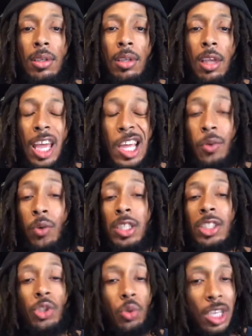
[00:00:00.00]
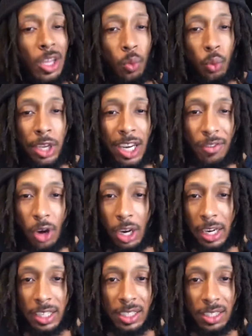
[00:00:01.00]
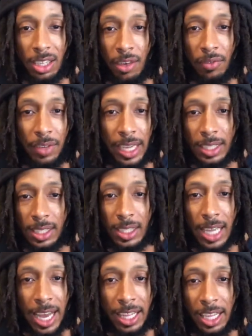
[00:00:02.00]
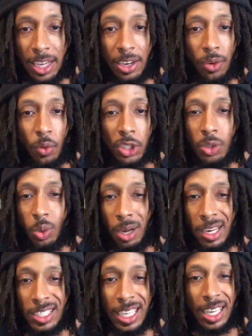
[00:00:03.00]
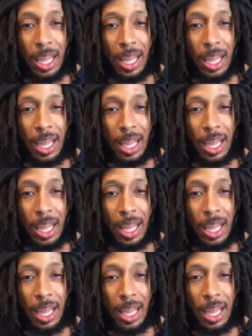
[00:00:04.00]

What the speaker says: And once you get rid of all of this stuff that's inside there, once you cleanse out that